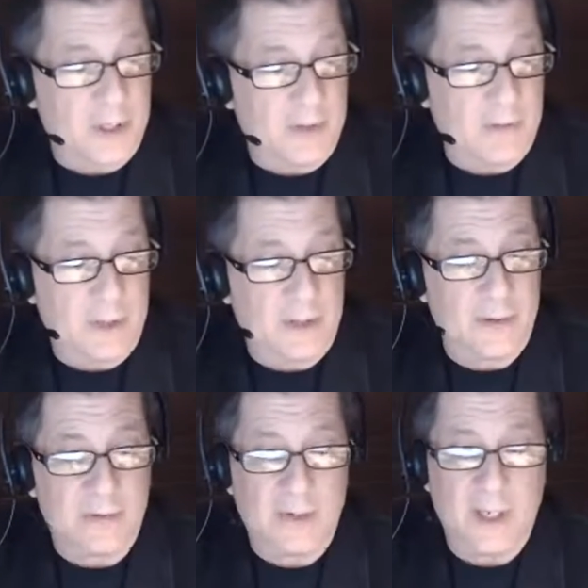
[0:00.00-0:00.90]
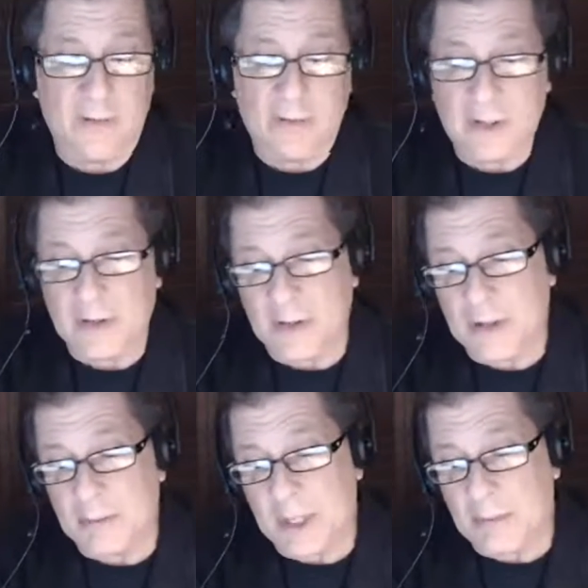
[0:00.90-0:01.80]
And what else do I have? Anything
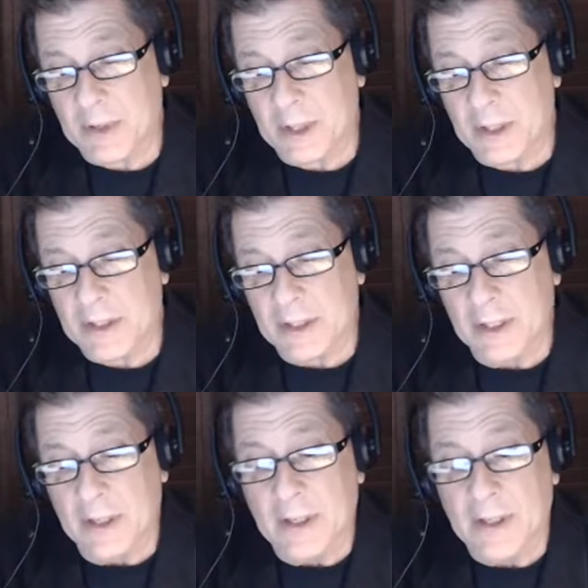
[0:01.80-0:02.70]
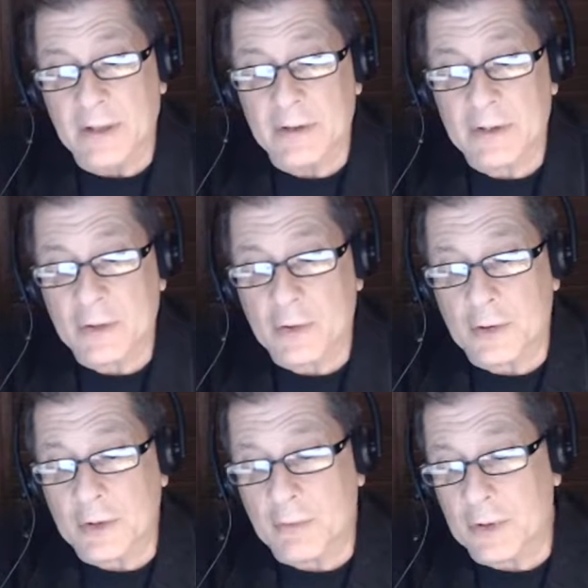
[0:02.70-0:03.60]
on the back page? There is an
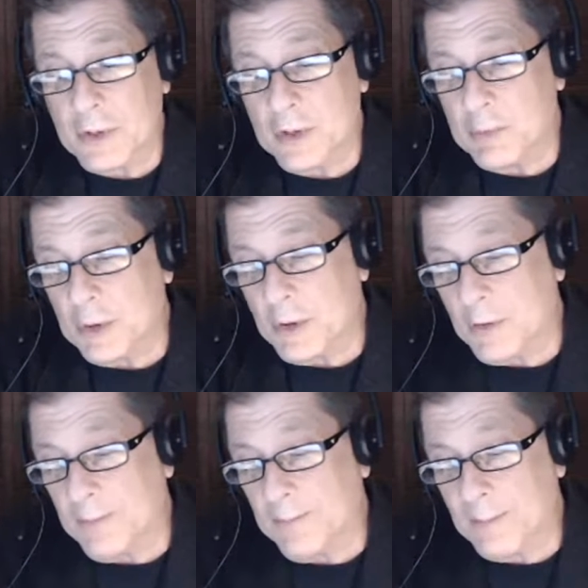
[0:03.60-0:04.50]
early release bill.